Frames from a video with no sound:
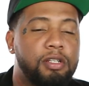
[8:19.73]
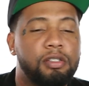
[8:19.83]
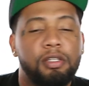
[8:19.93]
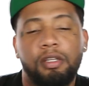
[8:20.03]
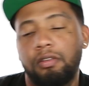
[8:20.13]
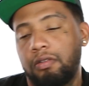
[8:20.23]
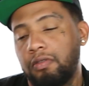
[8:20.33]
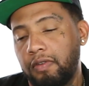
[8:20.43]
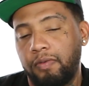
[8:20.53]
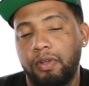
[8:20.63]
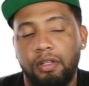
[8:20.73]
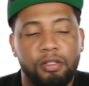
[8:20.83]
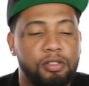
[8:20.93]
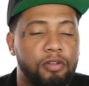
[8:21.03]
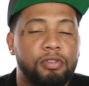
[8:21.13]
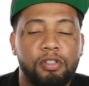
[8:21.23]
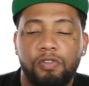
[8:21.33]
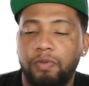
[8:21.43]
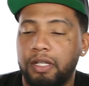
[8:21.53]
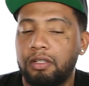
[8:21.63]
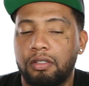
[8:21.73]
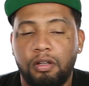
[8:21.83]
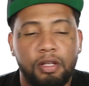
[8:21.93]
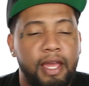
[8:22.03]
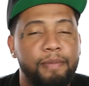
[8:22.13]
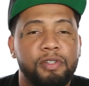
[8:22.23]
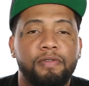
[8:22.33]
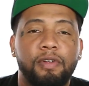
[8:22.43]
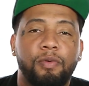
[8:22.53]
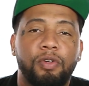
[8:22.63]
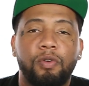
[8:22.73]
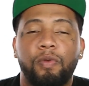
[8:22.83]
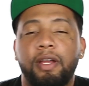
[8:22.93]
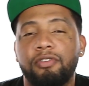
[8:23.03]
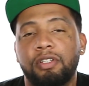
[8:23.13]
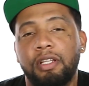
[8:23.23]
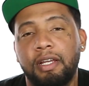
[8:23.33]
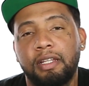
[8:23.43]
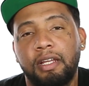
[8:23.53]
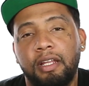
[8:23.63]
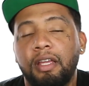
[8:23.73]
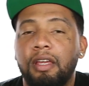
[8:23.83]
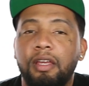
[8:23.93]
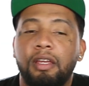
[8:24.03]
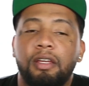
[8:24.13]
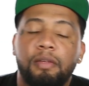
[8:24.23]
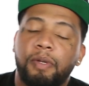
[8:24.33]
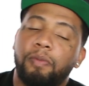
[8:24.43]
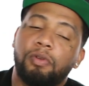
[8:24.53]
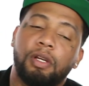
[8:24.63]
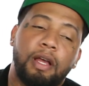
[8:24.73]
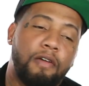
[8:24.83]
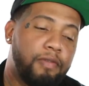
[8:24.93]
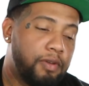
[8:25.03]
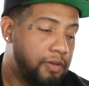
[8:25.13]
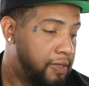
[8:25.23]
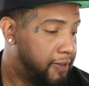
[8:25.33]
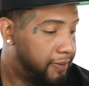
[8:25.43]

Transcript: I just think, you know, in certain situations, certain atmosphere, when you're around shit like that, people look out for you.